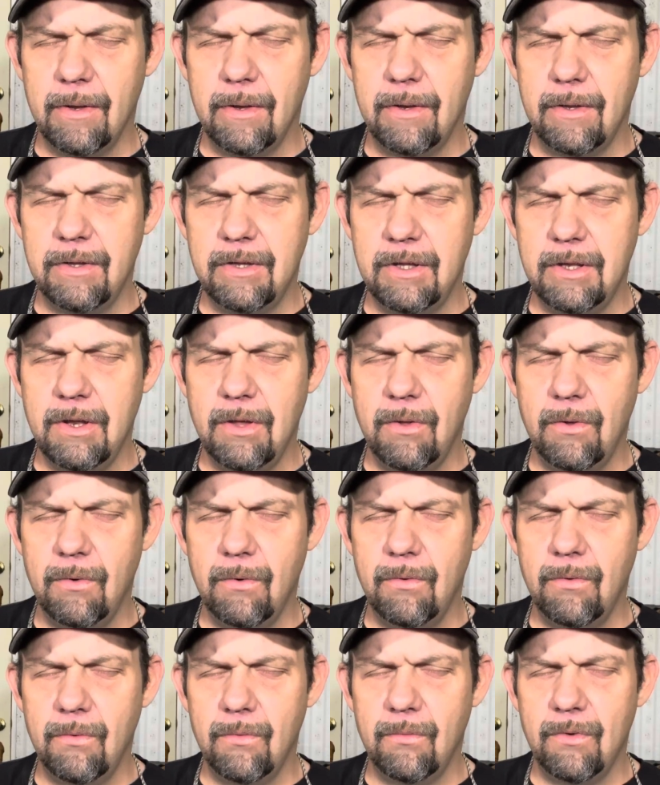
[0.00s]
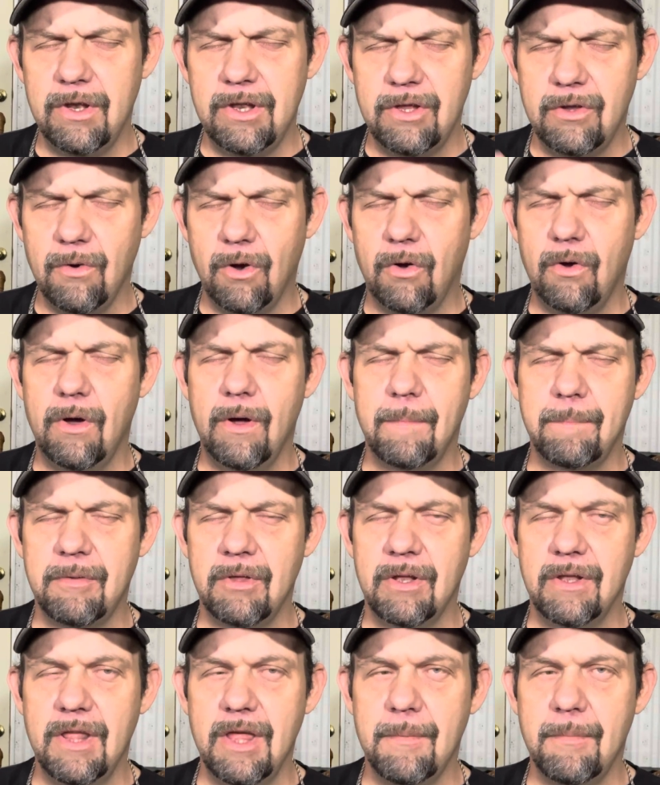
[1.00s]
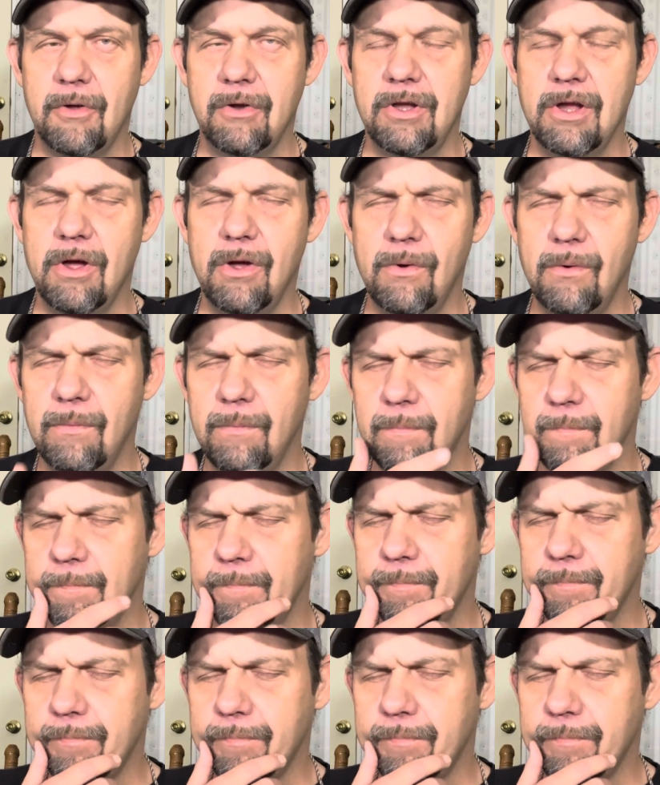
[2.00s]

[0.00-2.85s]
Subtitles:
when you grow up, you live on your own,